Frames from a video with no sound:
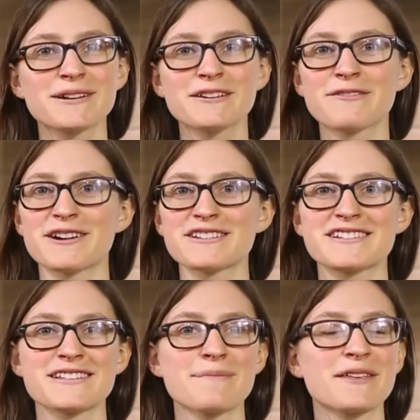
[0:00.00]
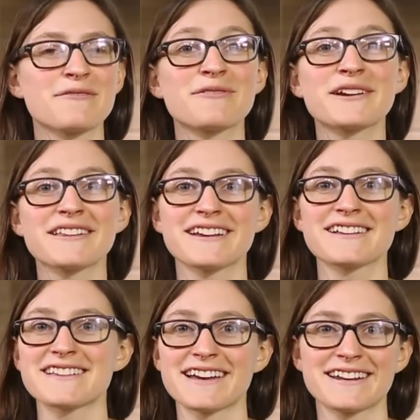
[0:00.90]
for clarity.
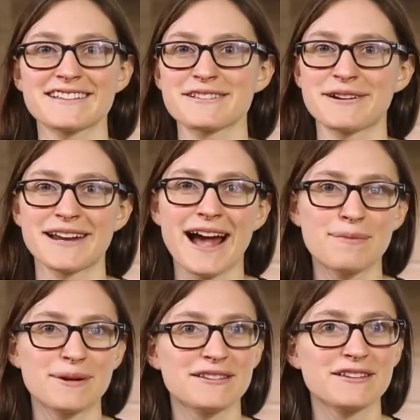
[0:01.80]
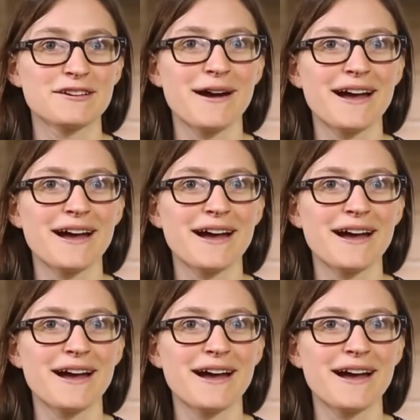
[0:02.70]
During this time of inquiry,